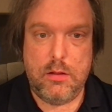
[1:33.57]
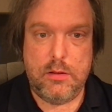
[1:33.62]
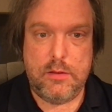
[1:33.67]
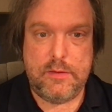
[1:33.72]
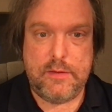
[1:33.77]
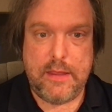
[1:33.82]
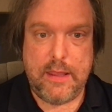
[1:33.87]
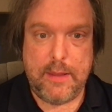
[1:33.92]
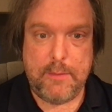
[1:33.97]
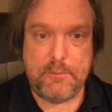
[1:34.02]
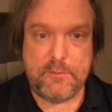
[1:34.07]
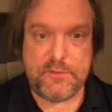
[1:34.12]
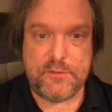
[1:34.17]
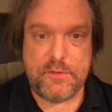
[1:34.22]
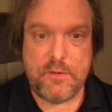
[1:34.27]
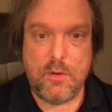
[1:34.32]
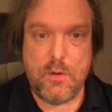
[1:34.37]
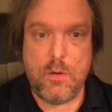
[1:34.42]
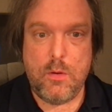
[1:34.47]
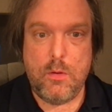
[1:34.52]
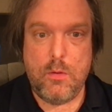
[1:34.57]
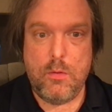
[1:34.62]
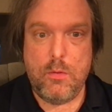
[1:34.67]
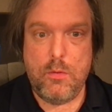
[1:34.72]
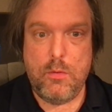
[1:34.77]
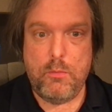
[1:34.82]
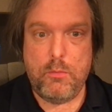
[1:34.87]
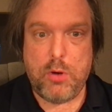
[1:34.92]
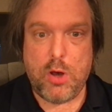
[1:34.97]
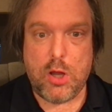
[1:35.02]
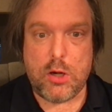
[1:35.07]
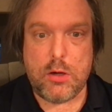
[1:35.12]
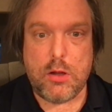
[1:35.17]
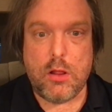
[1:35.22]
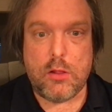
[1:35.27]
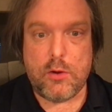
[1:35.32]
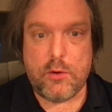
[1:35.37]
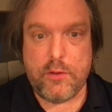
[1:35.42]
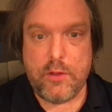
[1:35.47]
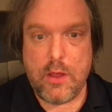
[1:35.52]
team's pawn
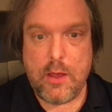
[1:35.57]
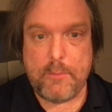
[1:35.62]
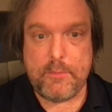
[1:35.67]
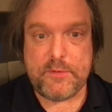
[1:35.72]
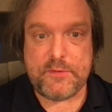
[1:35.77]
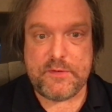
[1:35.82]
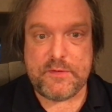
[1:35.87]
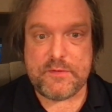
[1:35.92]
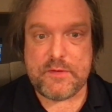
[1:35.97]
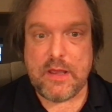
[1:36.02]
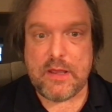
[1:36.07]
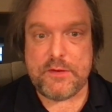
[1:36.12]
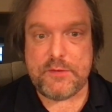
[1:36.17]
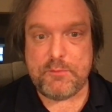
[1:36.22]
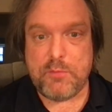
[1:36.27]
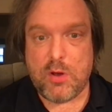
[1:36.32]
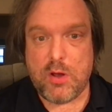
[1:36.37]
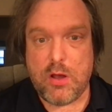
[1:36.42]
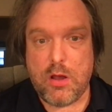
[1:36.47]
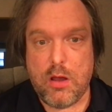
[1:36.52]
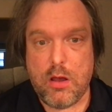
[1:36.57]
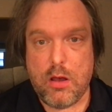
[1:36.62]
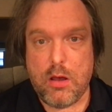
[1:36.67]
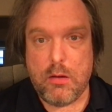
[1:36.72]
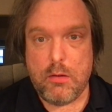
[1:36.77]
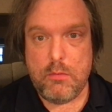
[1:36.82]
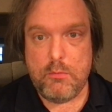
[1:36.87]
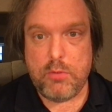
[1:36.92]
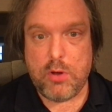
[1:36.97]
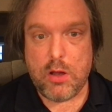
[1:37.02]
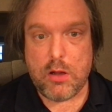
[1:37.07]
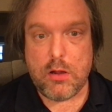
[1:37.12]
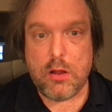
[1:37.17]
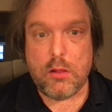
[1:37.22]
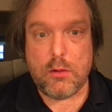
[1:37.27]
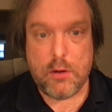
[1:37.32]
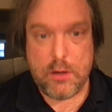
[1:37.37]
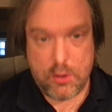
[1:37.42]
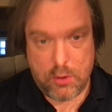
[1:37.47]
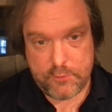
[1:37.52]
color, the opposite side's pawn
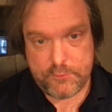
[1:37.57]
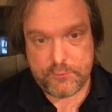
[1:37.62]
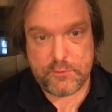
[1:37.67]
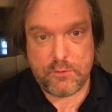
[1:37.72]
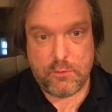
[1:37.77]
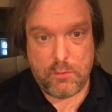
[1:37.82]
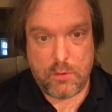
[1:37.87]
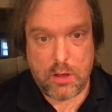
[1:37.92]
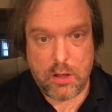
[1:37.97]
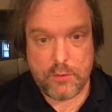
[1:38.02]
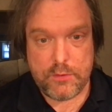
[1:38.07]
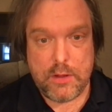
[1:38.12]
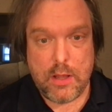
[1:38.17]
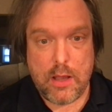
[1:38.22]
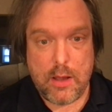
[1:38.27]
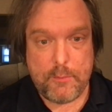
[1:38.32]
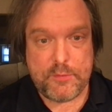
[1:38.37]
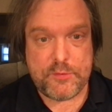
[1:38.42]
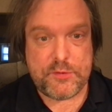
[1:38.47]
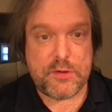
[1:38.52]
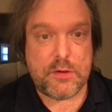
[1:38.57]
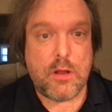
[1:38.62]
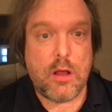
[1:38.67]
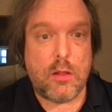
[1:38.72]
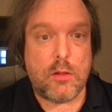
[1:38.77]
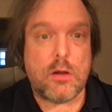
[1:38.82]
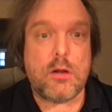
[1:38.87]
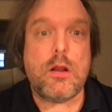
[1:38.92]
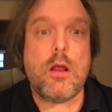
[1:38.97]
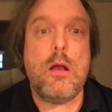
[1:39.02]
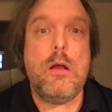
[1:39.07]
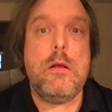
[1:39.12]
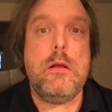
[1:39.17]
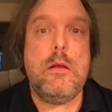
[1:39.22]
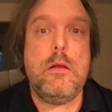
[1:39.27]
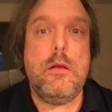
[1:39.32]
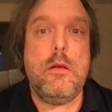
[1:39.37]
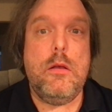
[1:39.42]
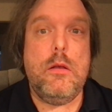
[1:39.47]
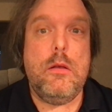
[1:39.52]
color, and also on the opposite colored
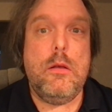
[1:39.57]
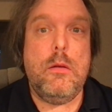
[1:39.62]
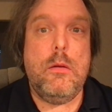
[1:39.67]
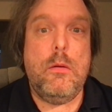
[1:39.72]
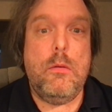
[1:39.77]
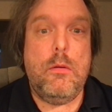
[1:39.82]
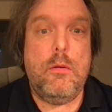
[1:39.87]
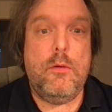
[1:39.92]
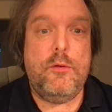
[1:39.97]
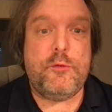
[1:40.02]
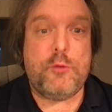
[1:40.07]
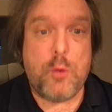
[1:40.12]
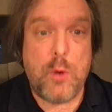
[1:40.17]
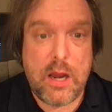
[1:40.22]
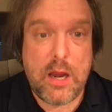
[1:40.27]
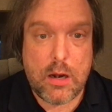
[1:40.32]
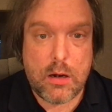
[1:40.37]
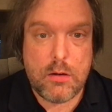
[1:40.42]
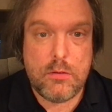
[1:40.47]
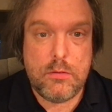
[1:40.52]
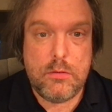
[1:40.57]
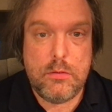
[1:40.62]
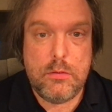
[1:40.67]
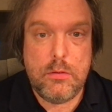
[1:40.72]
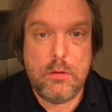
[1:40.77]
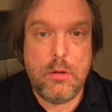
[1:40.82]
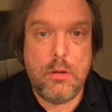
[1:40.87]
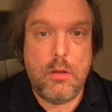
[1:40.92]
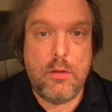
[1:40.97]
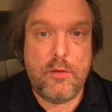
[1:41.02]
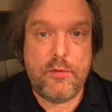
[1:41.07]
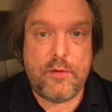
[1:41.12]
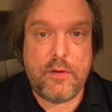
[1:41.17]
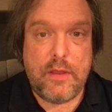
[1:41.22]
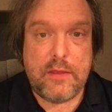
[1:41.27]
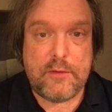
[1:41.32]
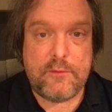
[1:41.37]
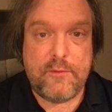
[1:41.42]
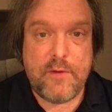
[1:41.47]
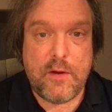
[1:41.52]
square. He
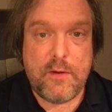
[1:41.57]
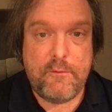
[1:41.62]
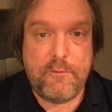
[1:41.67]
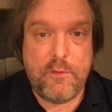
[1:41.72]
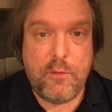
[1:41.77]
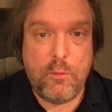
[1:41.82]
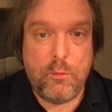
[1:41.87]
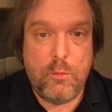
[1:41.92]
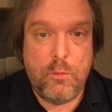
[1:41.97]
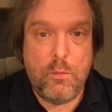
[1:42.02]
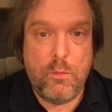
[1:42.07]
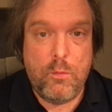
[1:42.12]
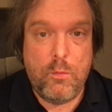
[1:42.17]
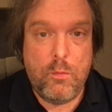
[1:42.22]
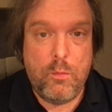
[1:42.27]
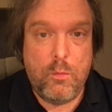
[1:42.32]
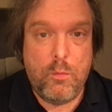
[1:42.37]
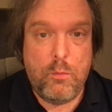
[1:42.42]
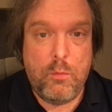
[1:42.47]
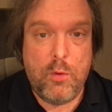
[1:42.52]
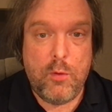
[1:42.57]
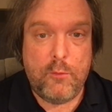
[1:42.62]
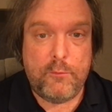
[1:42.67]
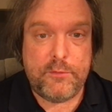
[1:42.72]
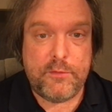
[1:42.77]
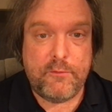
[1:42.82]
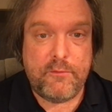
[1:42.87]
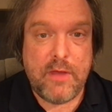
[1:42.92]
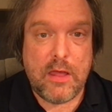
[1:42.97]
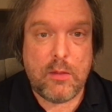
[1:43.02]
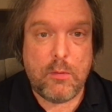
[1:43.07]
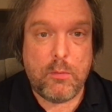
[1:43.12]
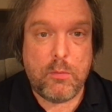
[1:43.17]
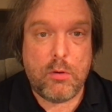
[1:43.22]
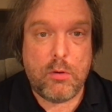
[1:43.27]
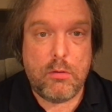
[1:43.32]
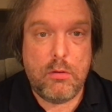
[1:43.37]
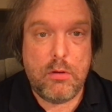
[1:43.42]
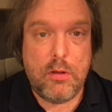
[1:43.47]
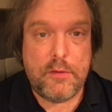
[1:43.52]
has very few moves
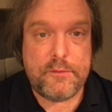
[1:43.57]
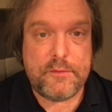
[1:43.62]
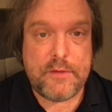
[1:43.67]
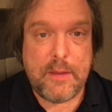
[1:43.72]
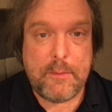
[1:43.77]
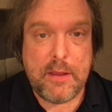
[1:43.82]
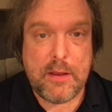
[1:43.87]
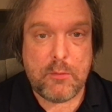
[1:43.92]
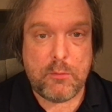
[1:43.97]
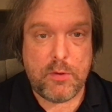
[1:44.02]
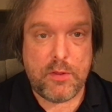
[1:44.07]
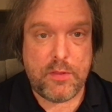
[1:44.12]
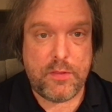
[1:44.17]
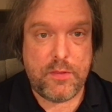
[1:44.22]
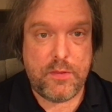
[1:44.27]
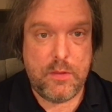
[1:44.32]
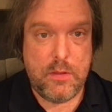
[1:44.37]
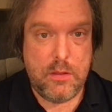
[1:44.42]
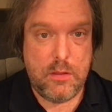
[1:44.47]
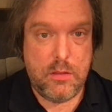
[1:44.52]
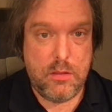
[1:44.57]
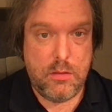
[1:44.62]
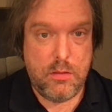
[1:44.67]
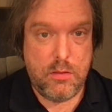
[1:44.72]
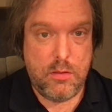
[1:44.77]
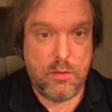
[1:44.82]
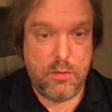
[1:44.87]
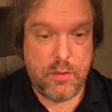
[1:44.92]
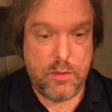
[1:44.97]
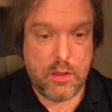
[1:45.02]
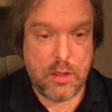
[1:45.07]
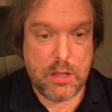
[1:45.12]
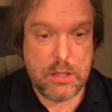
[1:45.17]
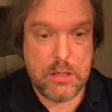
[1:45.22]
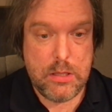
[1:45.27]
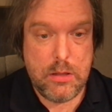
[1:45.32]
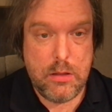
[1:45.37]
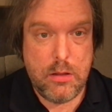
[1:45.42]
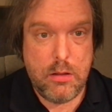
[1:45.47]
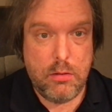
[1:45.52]
available. Same here with the
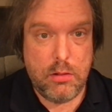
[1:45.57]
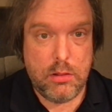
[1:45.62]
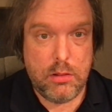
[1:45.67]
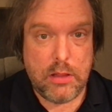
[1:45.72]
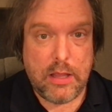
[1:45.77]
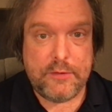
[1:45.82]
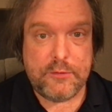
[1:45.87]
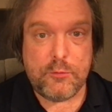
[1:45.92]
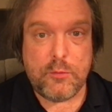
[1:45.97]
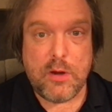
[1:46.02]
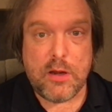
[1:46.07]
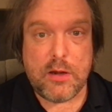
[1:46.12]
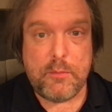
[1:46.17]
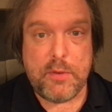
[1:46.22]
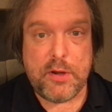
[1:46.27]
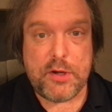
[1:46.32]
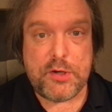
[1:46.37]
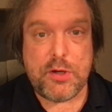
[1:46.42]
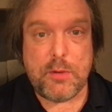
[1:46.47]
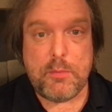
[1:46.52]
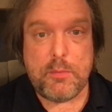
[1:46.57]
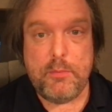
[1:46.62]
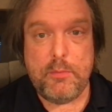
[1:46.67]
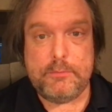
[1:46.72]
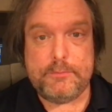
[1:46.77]
light squared bishop.